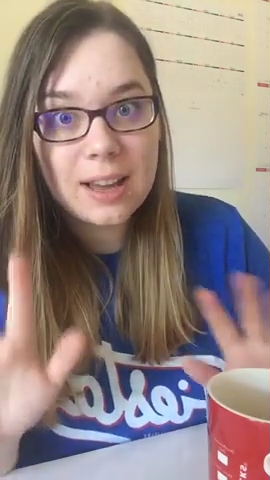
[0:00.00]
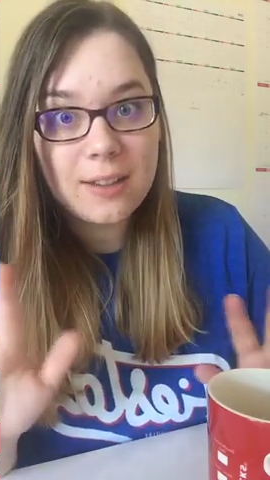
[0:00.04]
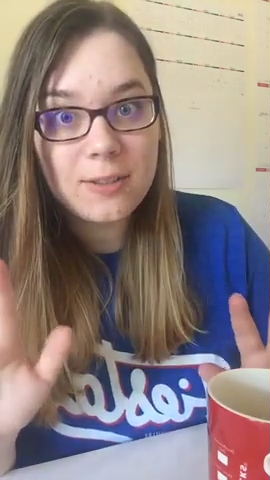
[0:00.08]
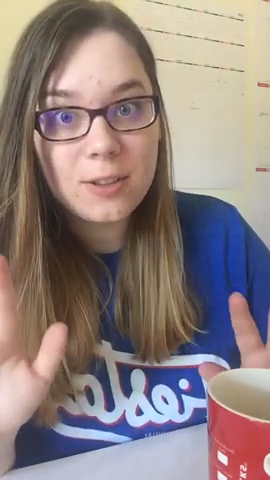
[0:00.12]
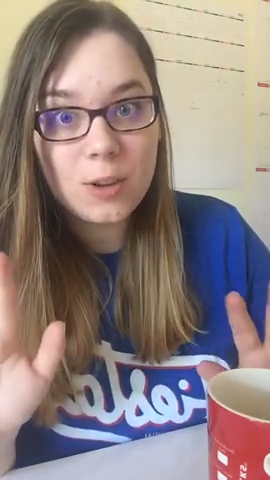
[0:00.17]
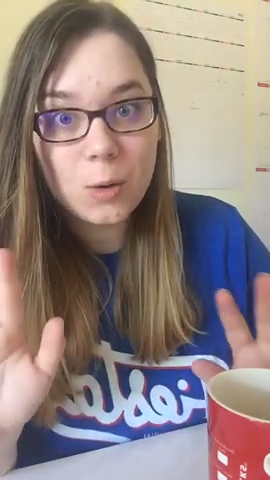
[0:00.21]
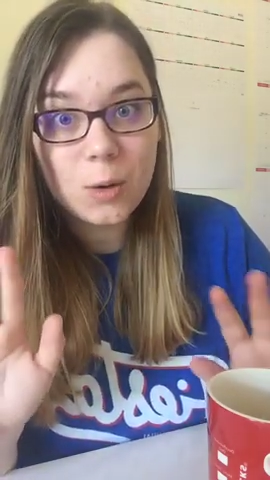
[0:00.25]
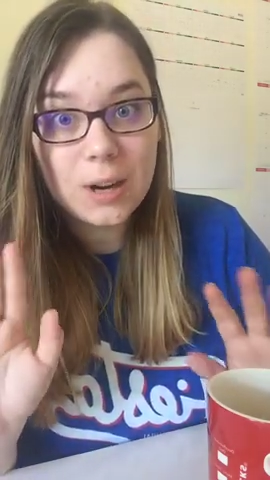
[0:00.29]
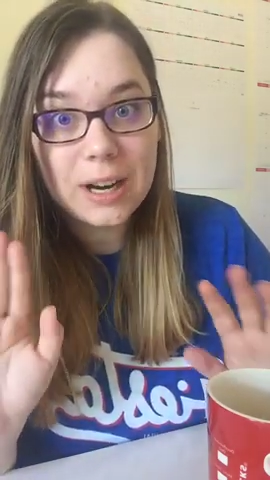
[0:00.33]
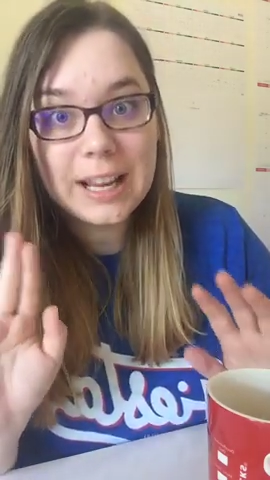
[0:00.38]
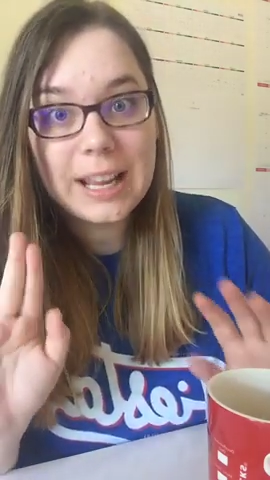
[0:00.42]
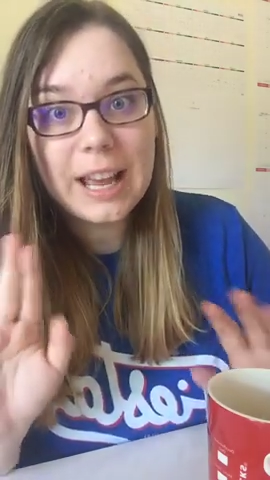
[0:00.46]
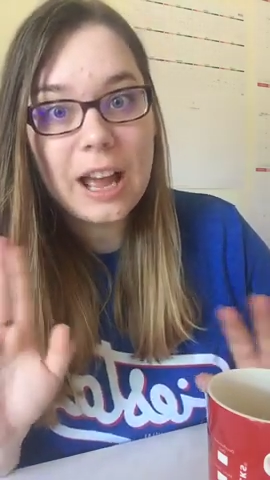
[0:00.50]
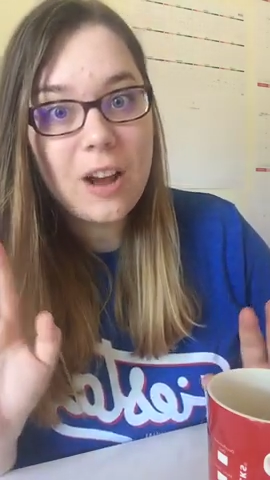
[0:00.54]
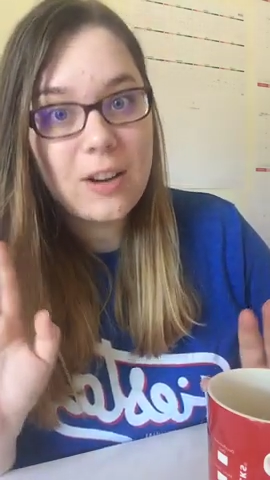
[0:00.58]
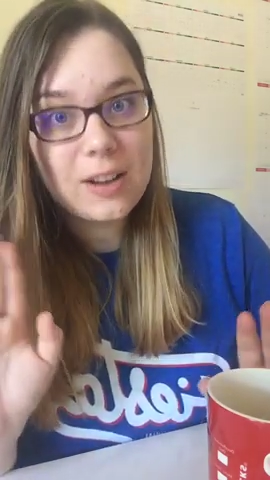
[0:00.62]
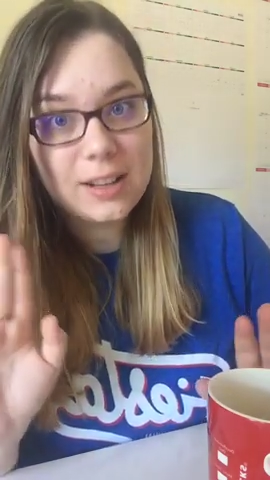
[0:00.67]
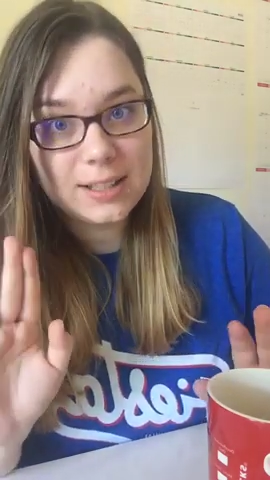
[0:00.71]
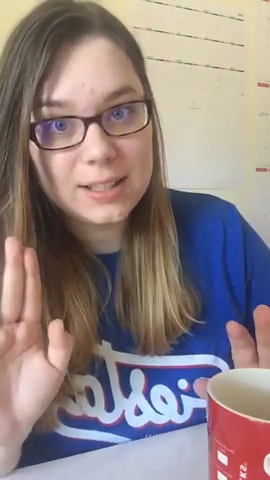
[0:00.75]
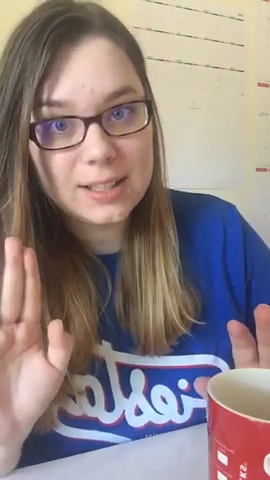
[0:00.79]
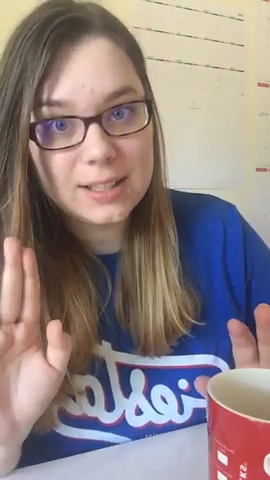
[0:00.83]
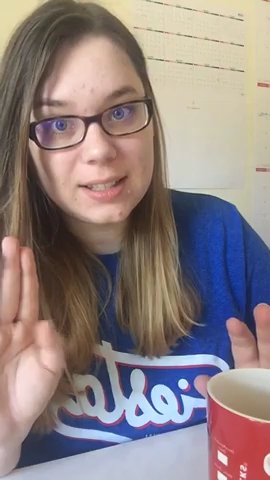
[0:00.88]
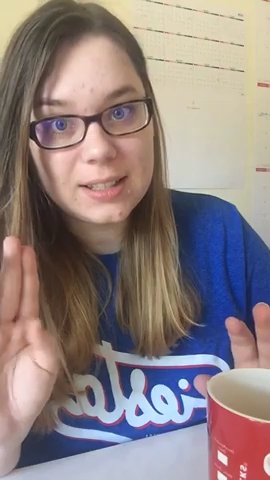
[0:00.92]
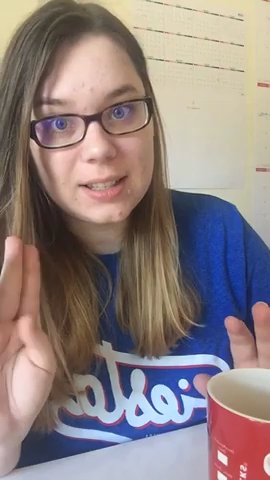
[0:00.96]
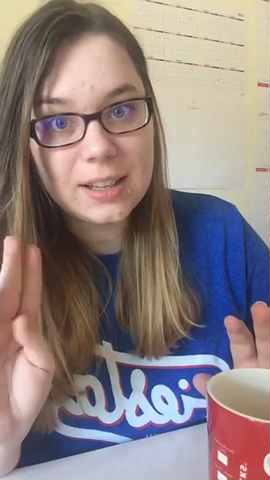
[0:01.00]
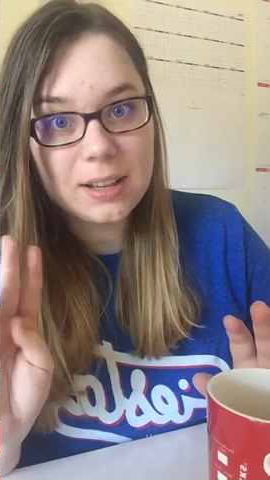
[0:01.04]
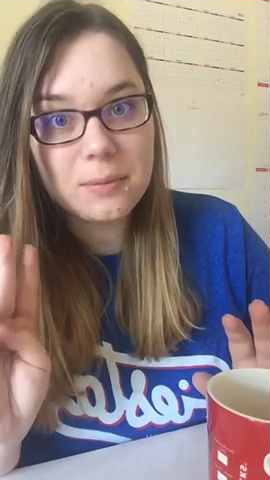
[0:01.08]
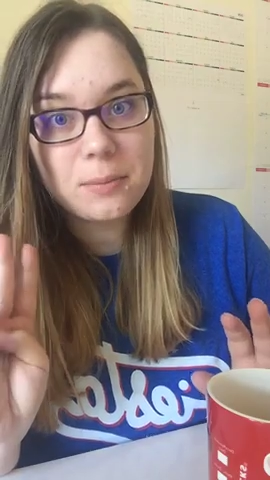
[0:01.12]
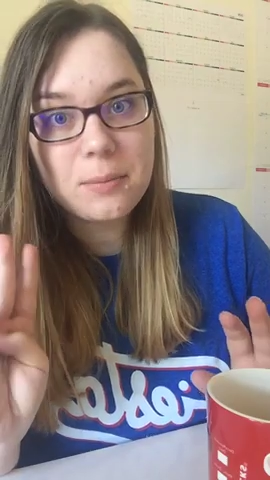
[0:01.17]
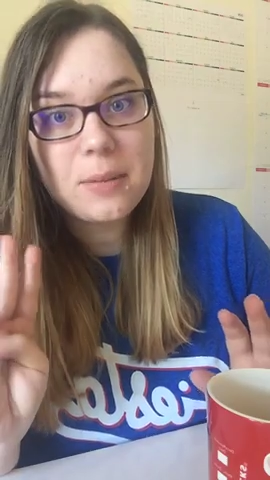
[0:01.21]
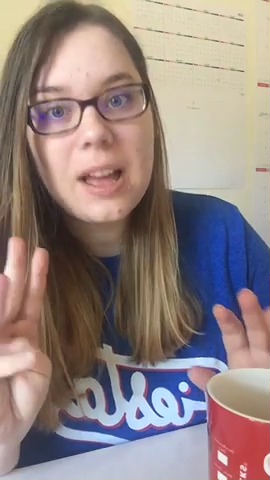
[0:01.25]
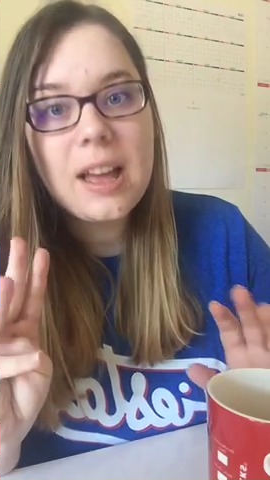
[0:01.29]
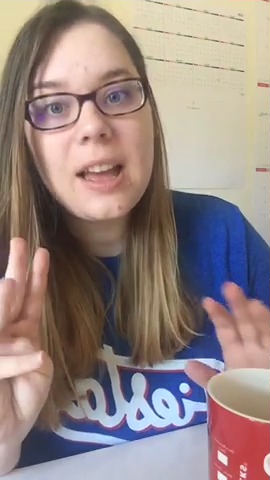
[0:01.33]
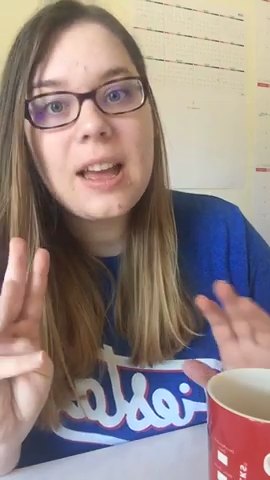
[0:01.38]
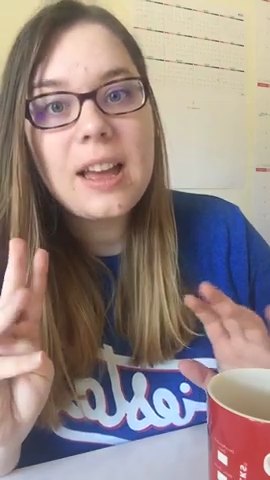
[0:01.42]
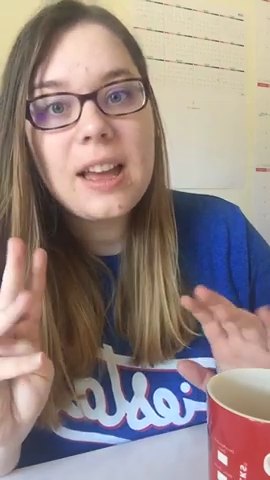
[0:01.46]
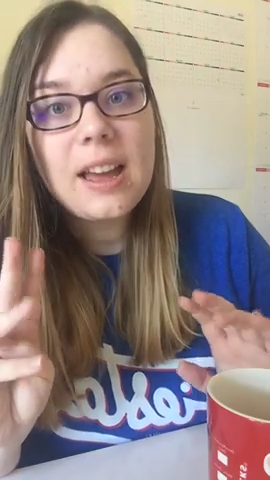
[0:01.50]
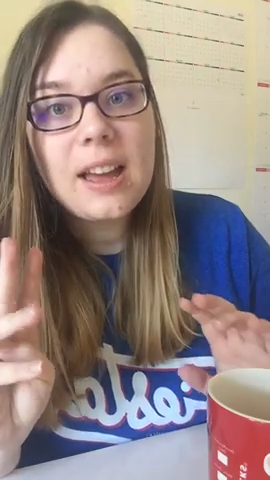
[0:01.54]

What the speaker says: of your accounting system